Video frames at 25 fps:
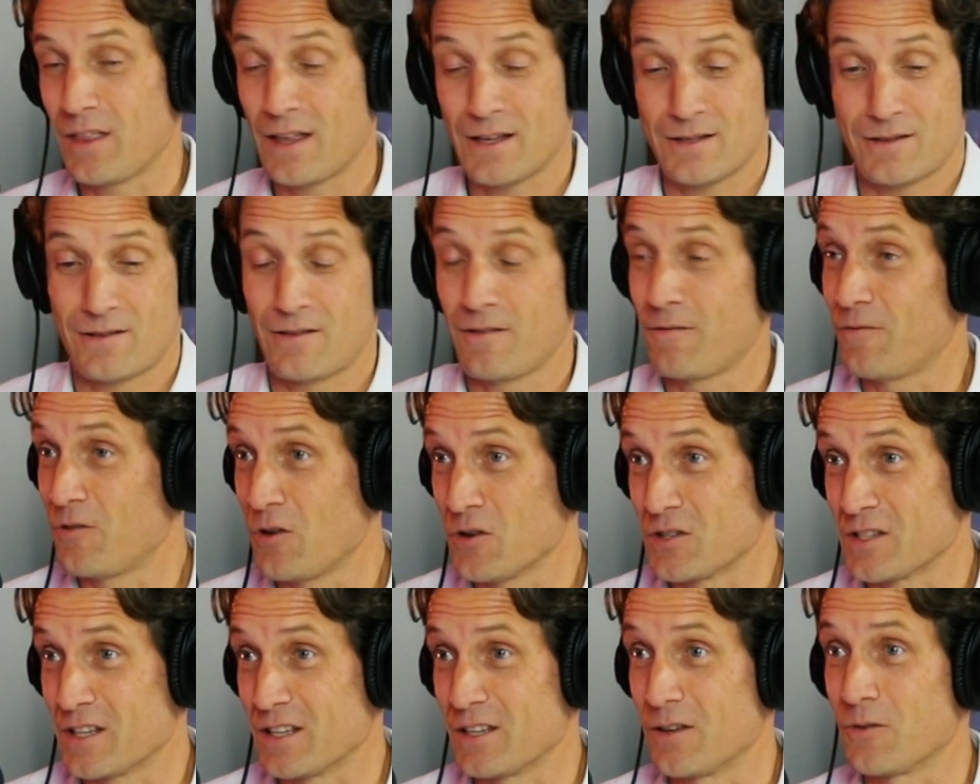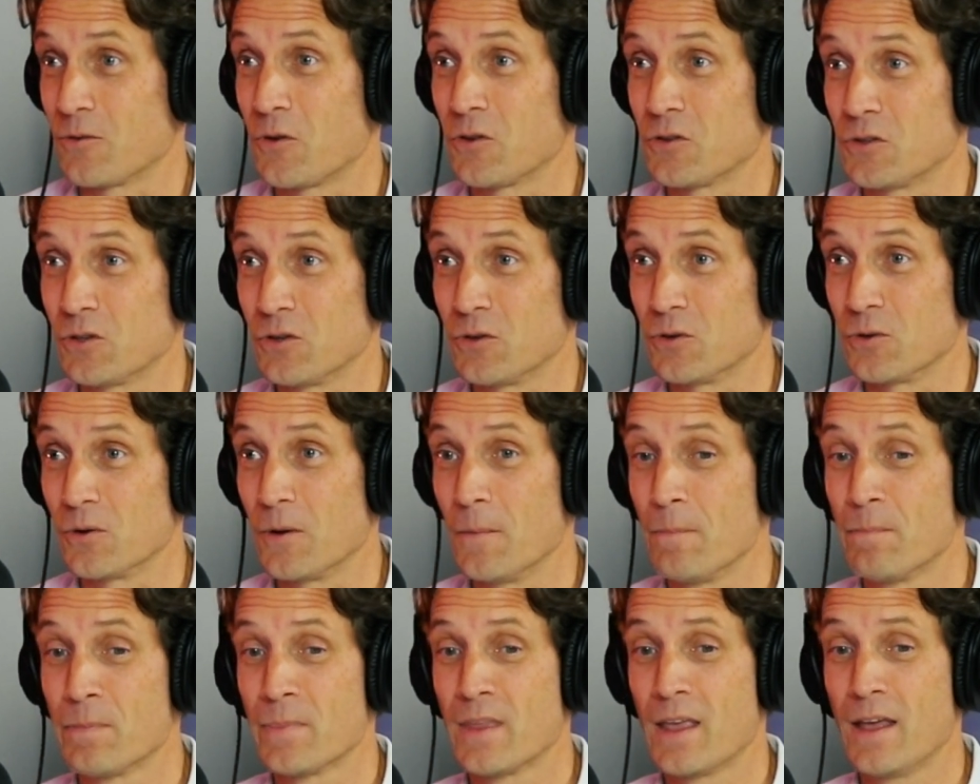That's the first thing you've got to do.
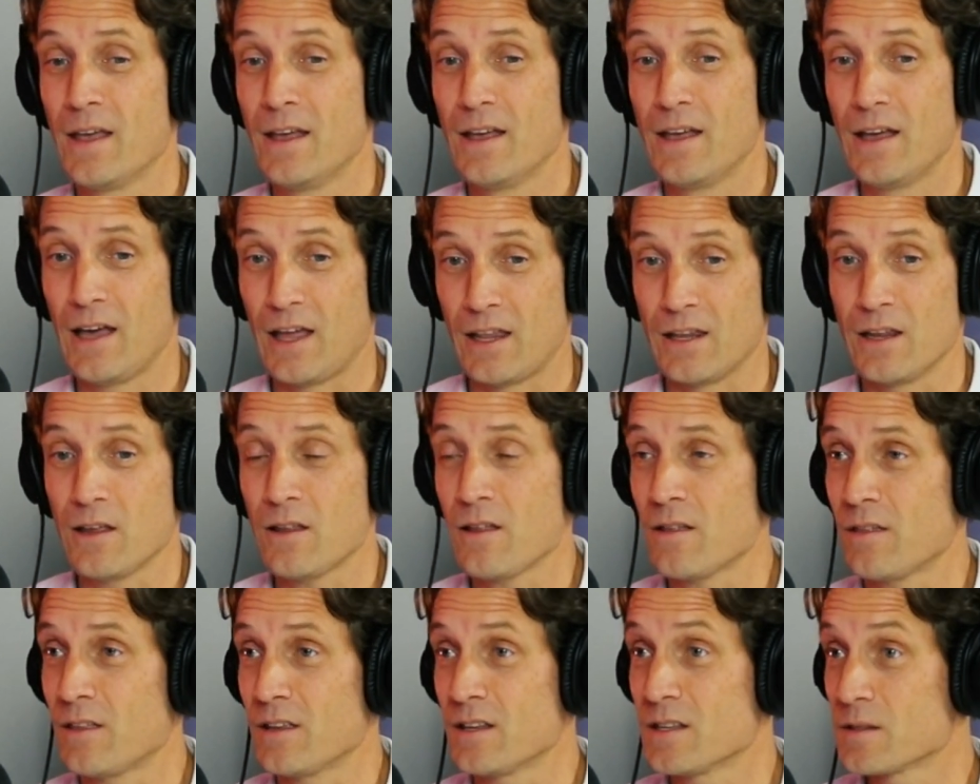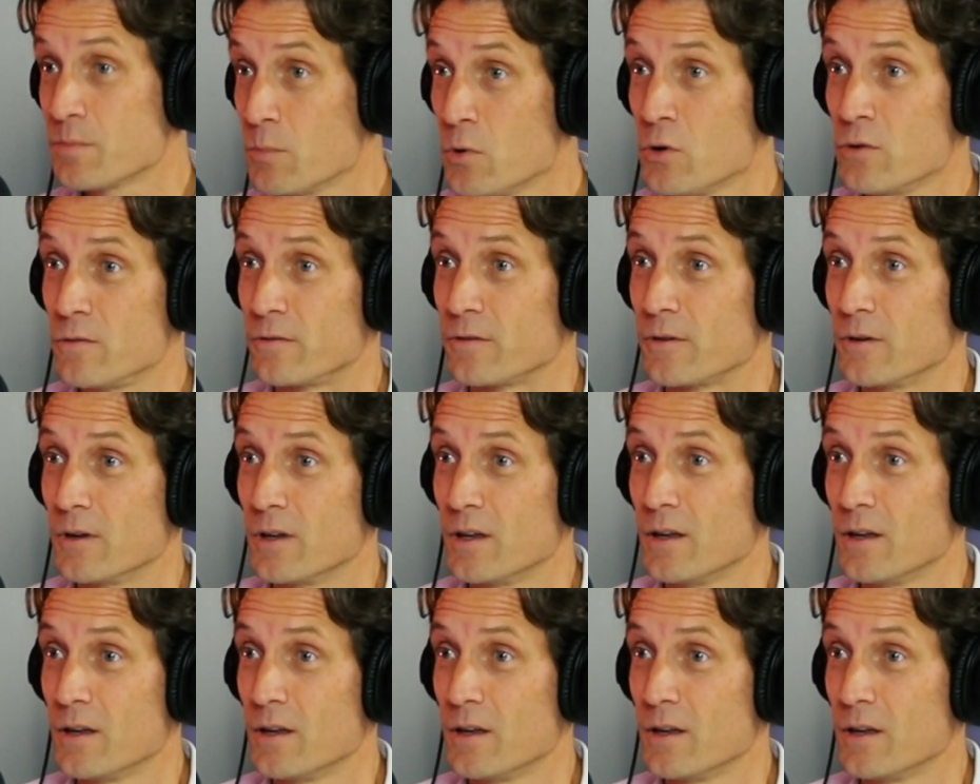And the other thing is move.